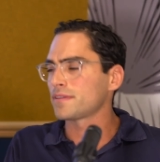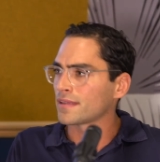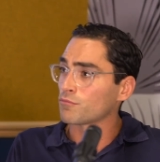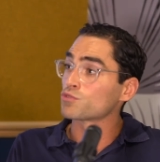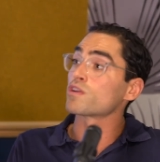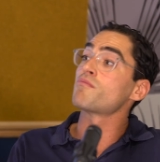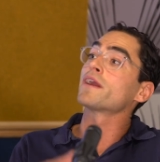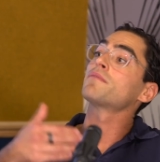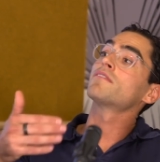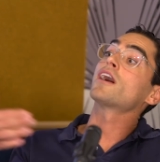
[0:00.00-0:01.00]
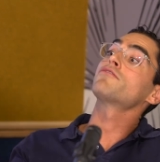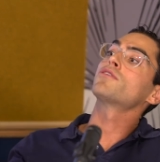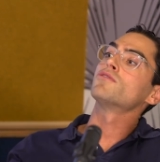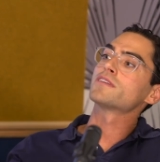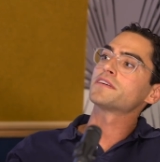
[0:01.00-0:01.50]
it was one of my life
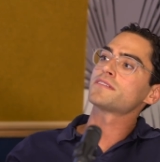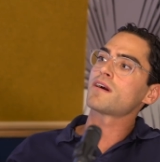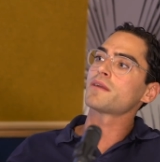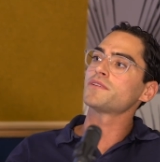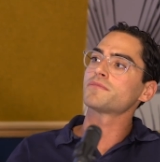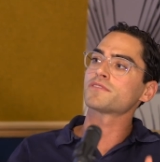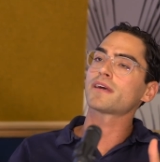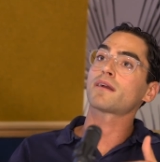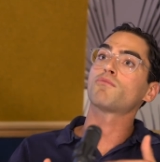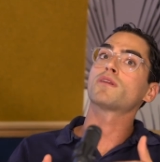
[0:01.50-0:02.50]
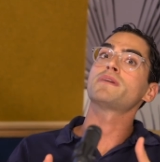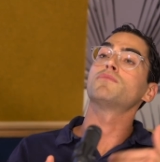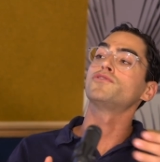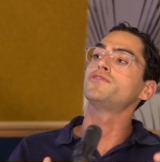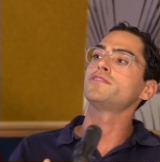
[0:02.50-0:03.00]
goals at the time in terms of like, I want to be able
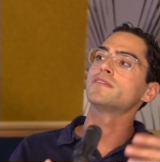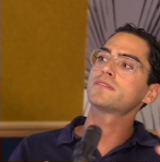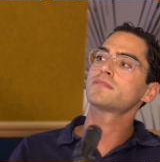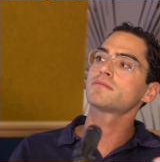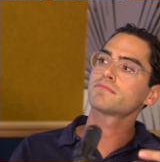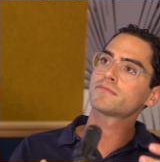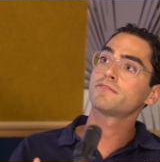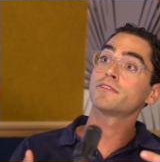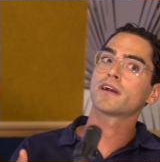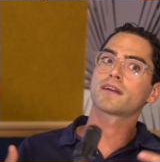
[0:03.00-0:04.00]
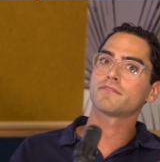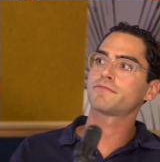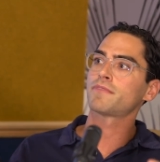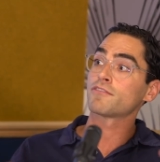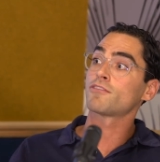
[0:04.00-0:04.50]
to do this, to feel like I've,
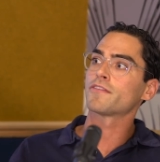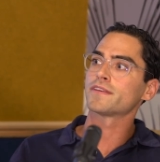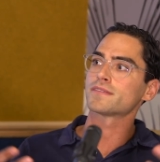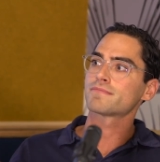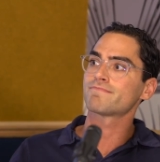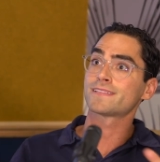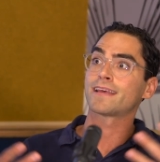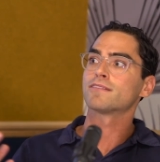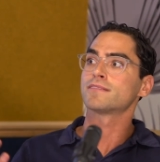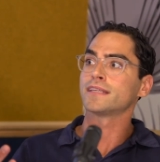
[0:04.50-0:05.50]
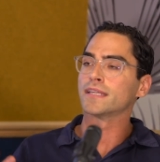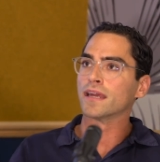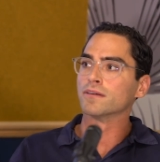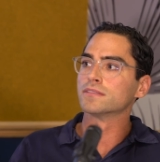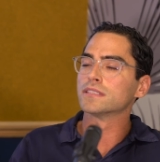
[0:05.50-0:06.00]
I've got this sales thing
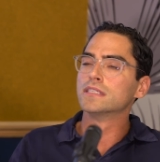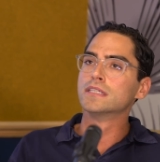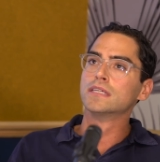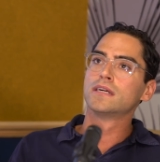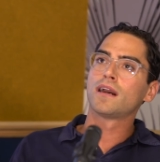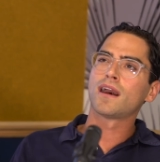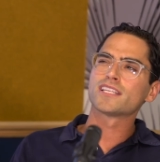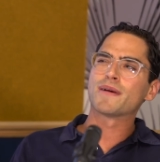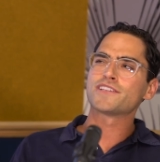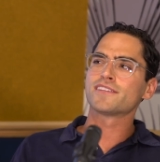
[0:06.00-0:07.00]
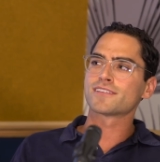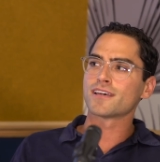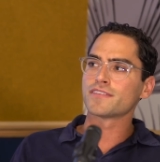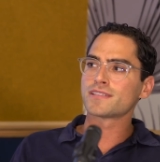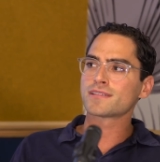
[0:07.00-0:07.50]
nailed, uh, especially in
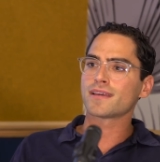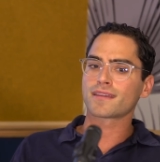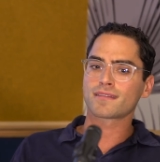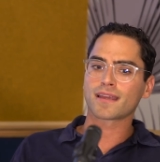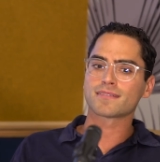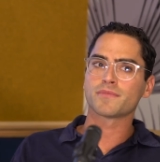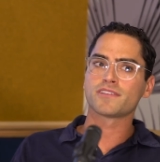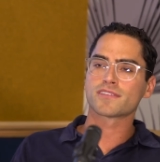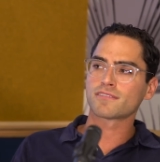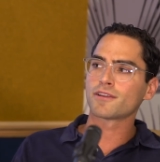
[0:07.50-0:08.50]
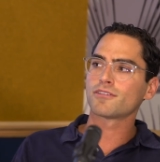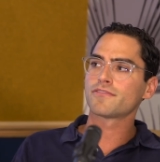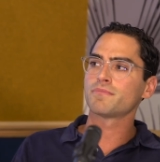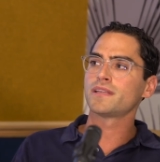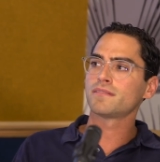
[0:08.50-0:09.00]
services, like get somebody to sign off a
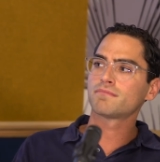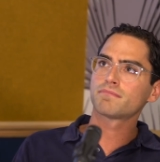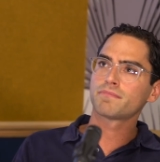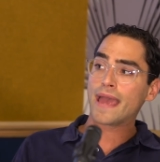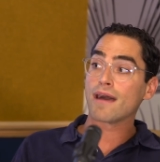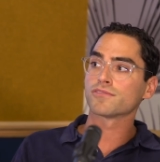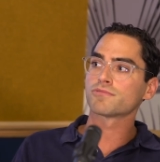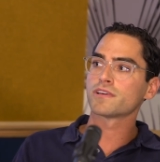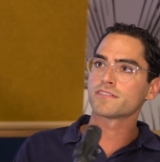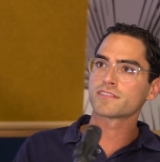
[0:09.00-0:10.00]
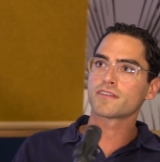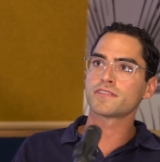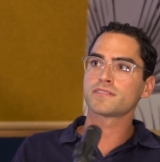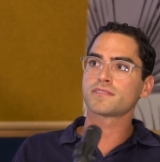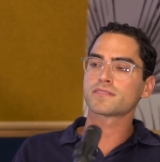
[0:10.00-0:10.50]
million pounds worth of
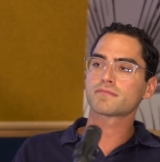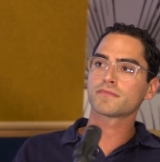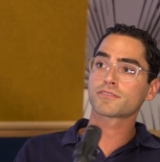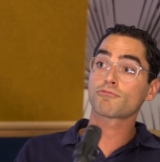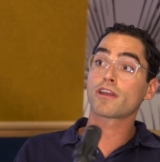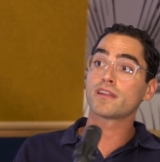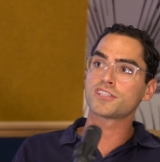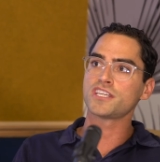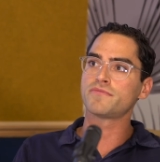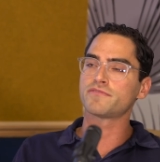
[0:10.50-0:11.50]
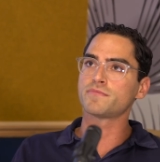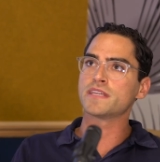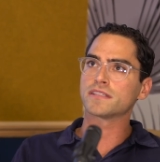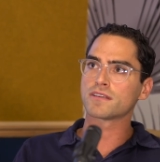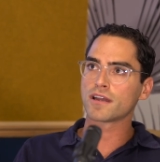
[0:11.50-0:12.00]
services is, was quite an achievement for me at
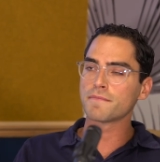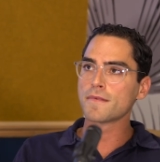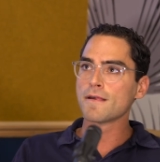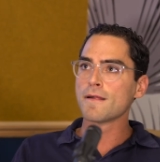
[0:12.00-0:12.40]
the time. That's